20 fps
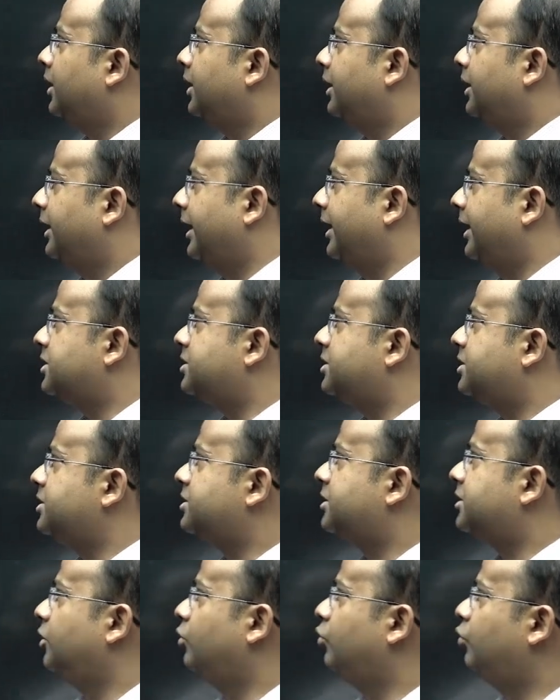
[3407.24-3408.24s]
Next is
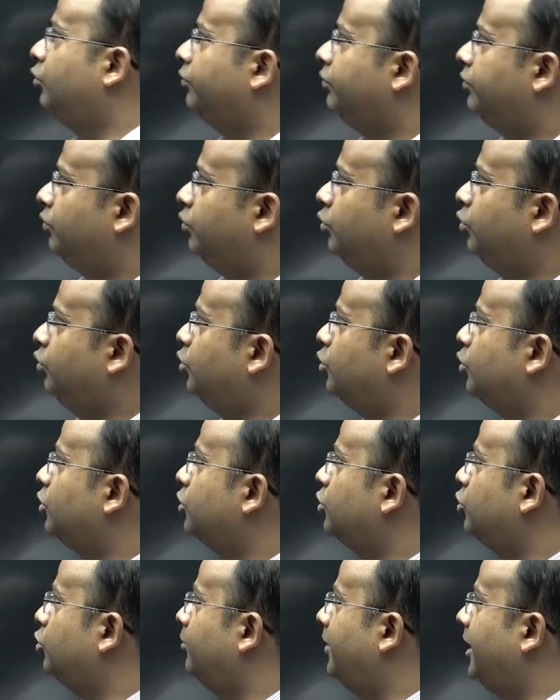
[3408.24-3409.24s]
ki who
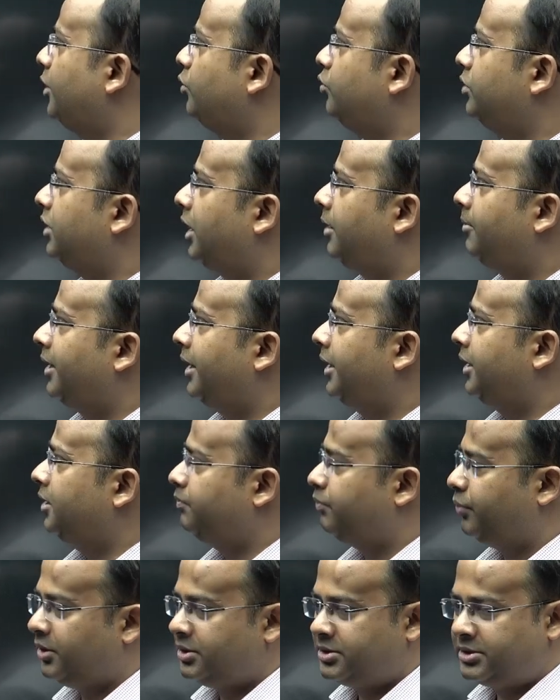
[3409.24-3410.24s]
wrote Humayunama in
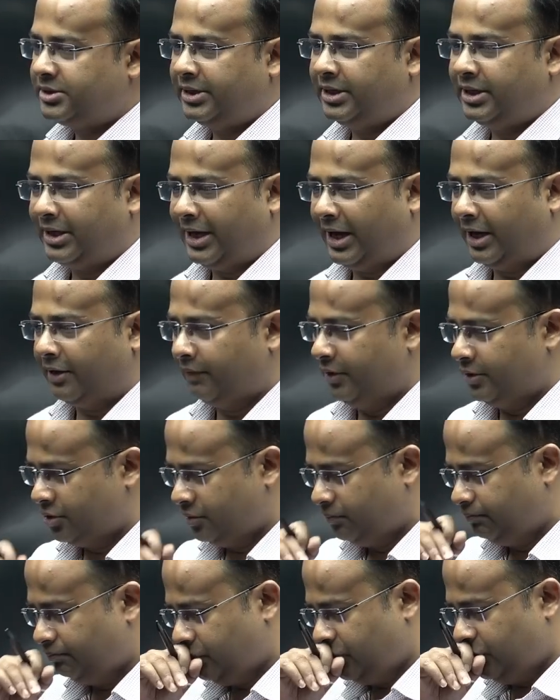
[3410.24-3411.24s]
Persian language?
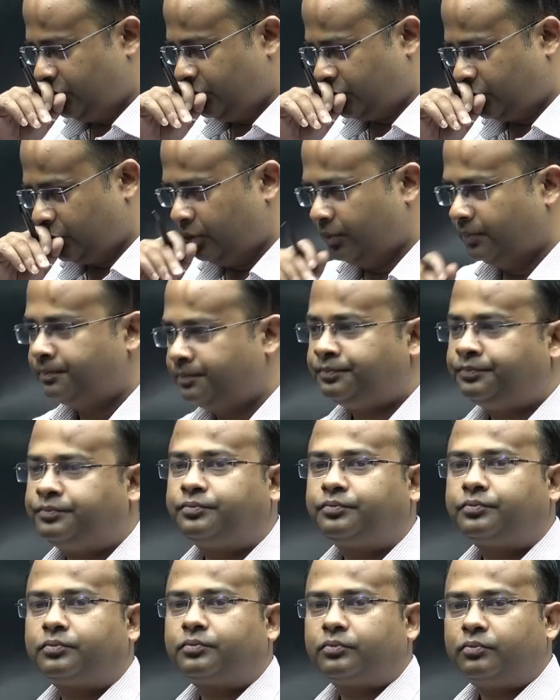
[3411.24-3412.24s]
So
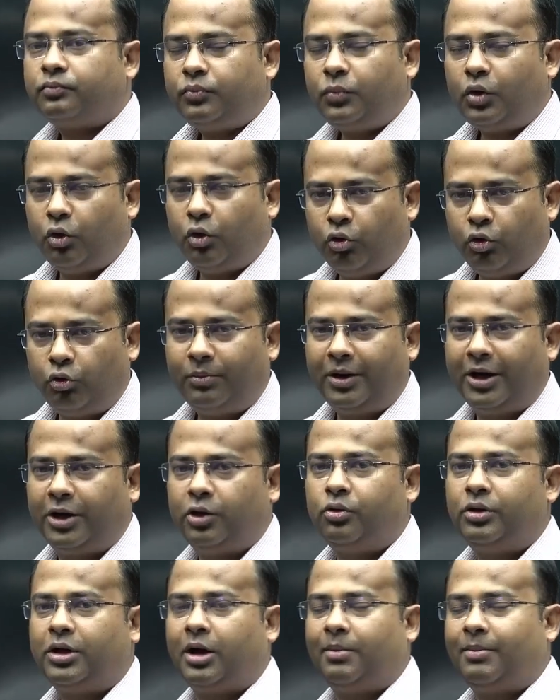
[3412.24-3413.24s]

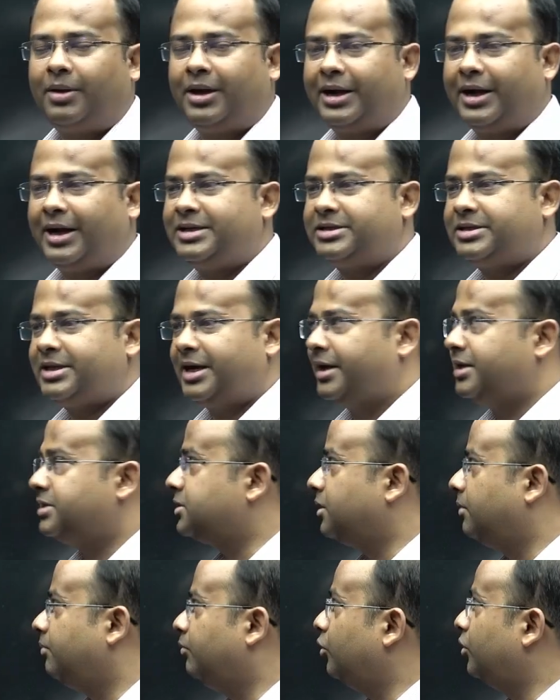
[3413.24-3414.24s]
Humayunama, guys, that is
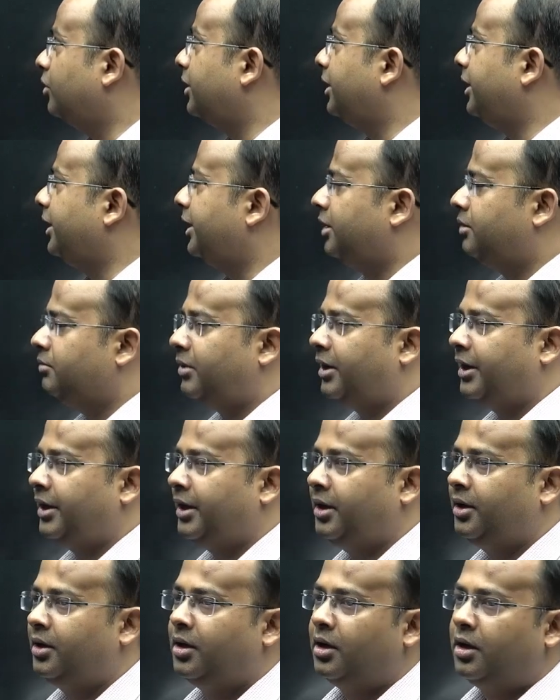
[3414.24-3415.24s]
the book written
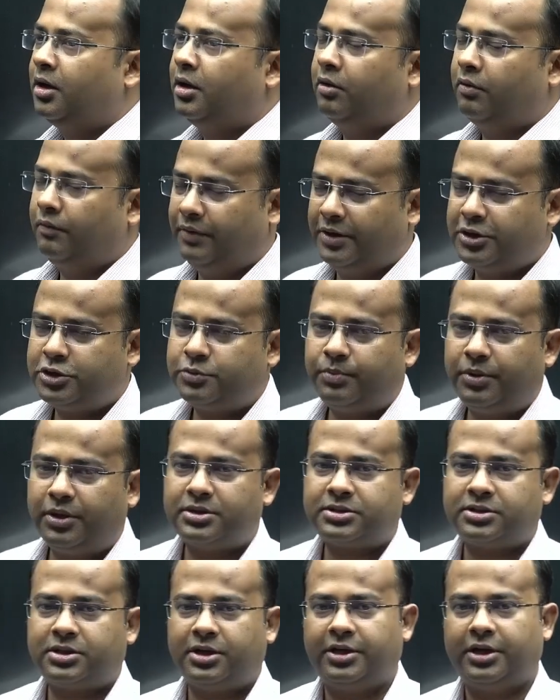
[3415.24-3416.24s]
by which
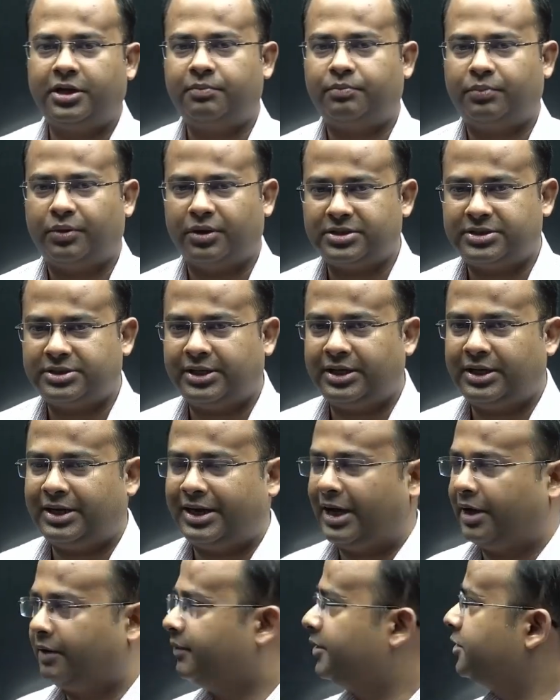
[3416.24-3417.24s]
person in Persian
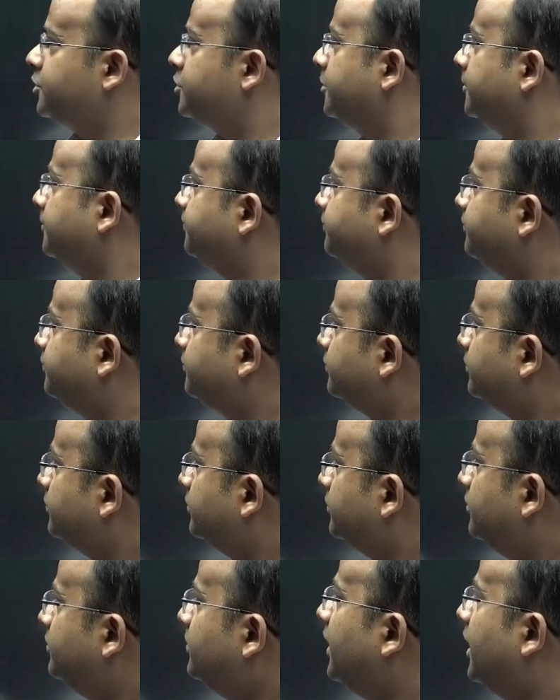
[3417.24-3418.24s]
language?
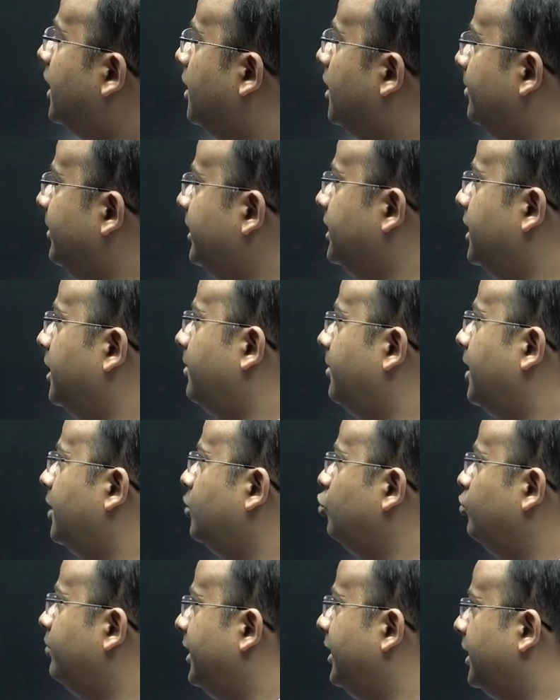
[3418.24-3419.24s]
Hamida
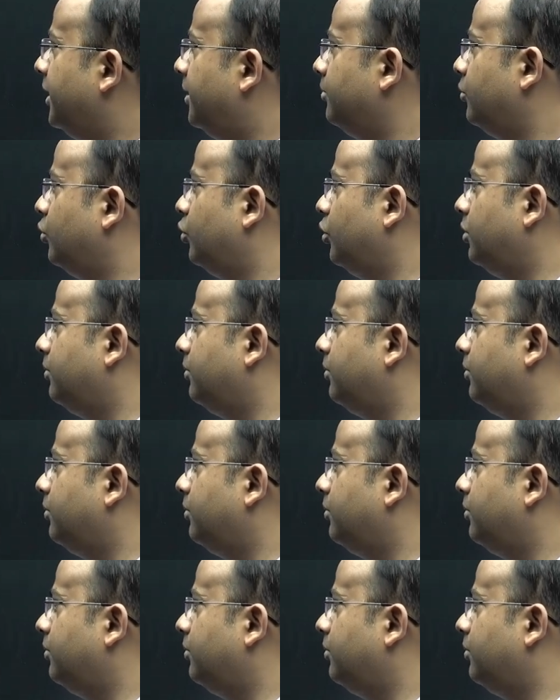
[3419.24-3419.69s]
Banu Begum, Gul